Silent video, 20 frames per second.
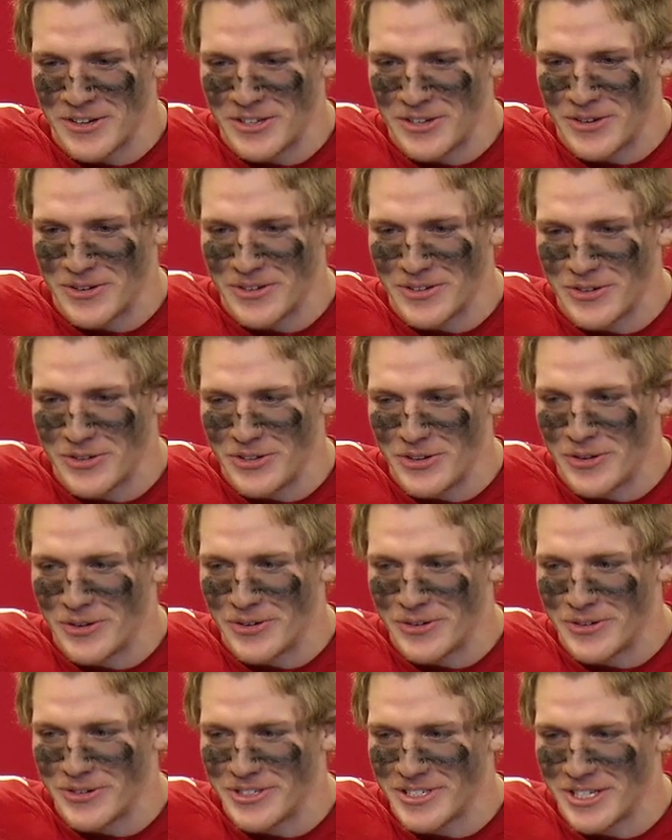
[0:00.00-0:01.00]
you don't you don't
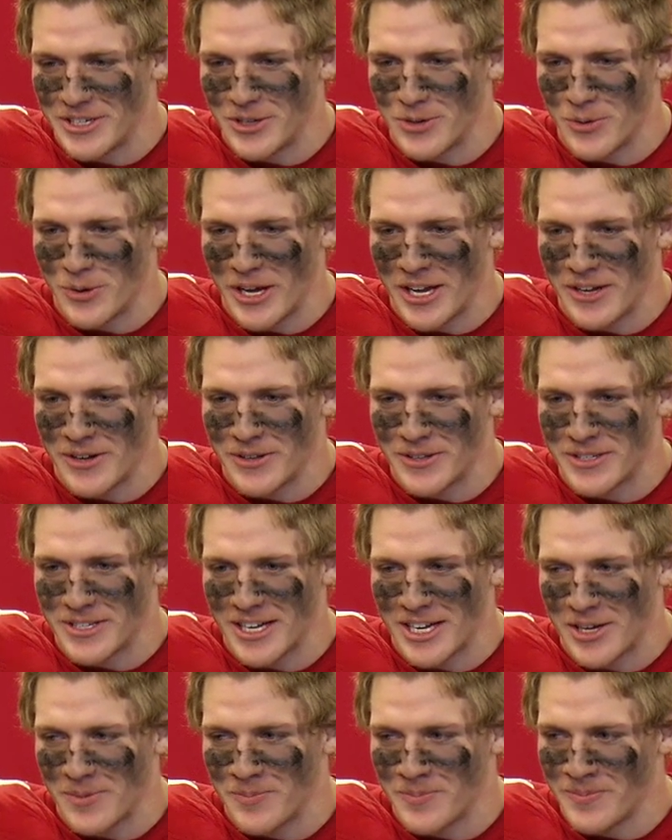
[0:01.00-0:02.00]
always get your way all the
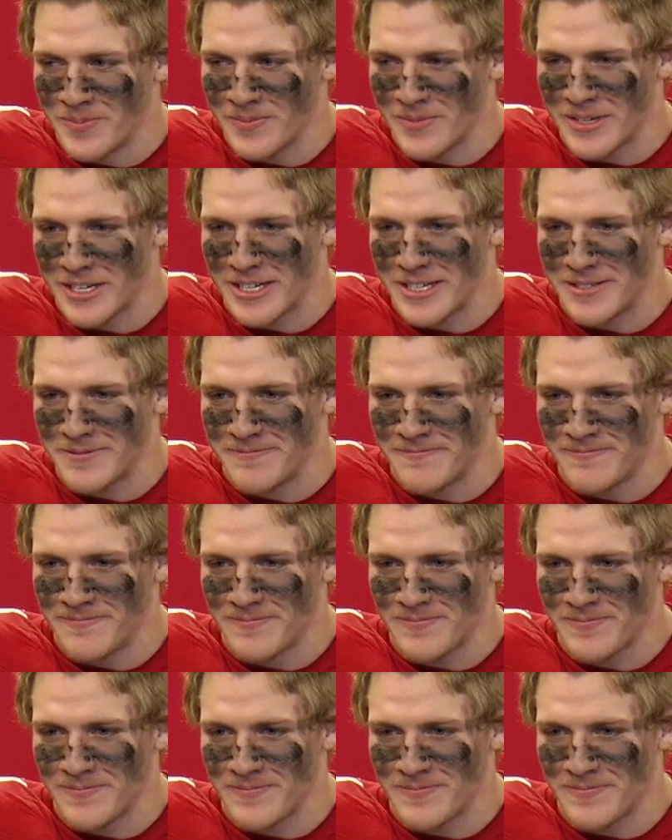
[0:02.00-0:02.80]
time um,